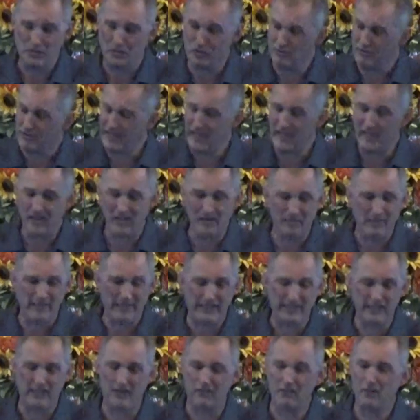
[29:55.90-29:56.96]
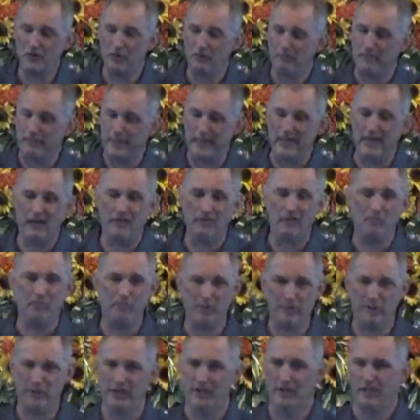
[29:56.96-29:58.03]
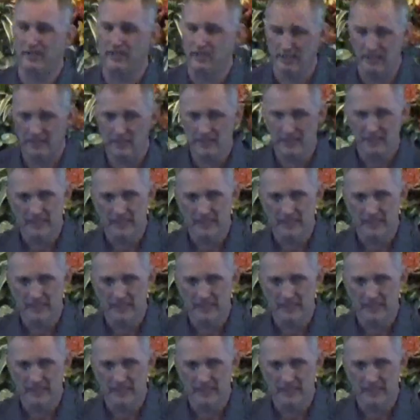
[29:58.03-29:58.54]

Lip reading: But you've got to be covered by the blood.